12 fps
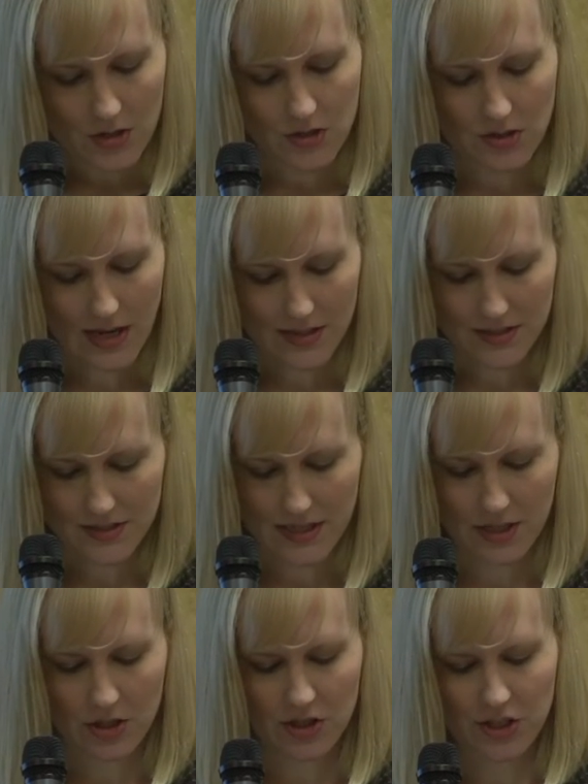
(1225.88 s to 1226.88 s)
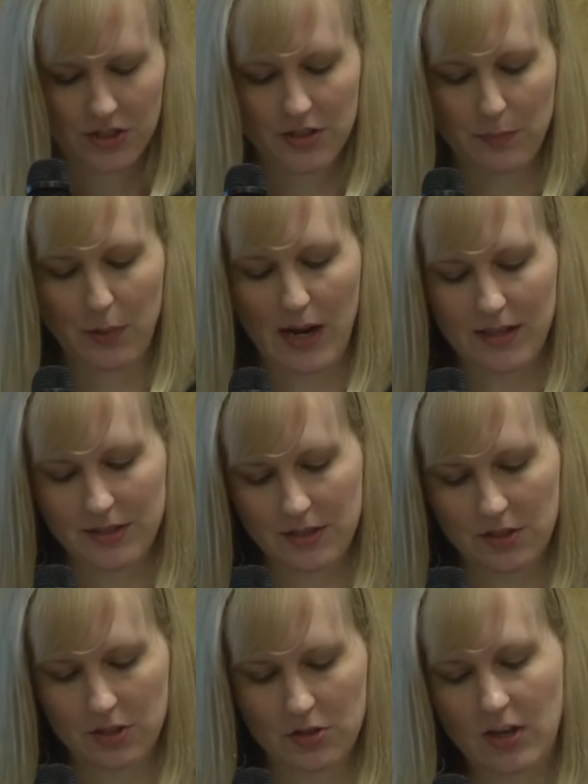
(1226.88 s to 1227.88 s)
Do not say you're just depressed
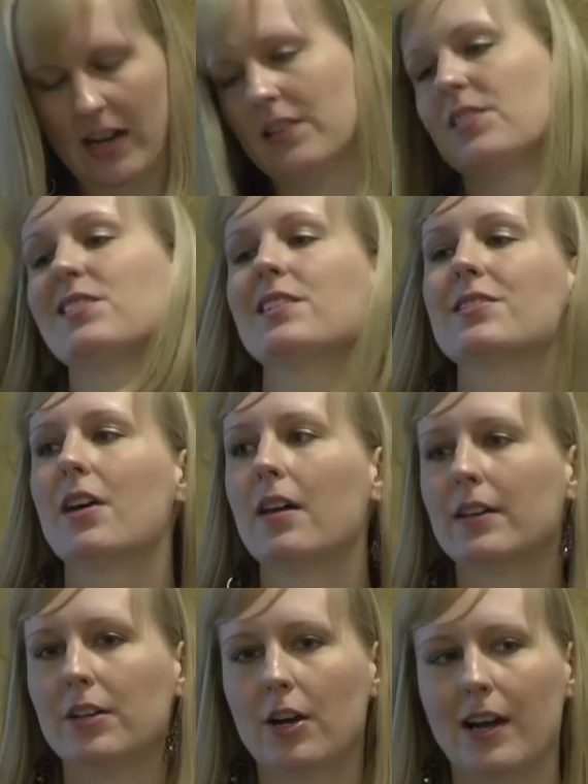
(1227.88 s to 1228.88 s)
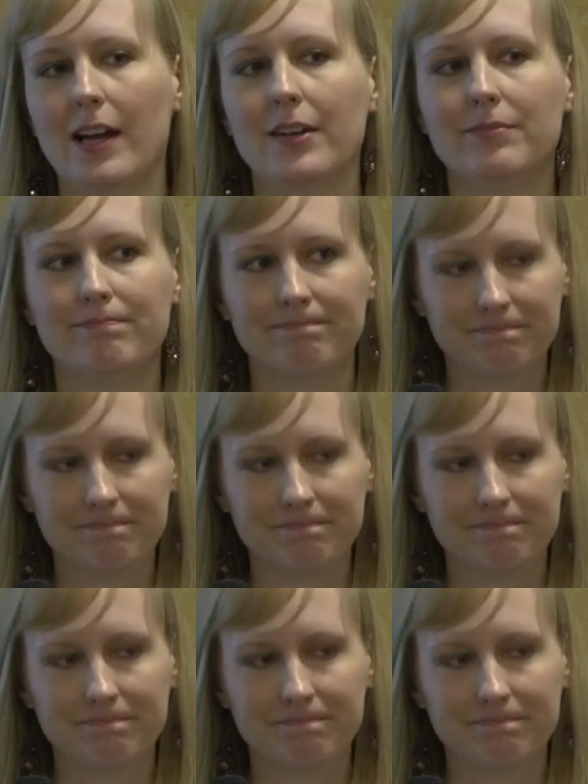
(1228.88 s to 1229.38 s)
and stressed. It's all in your head.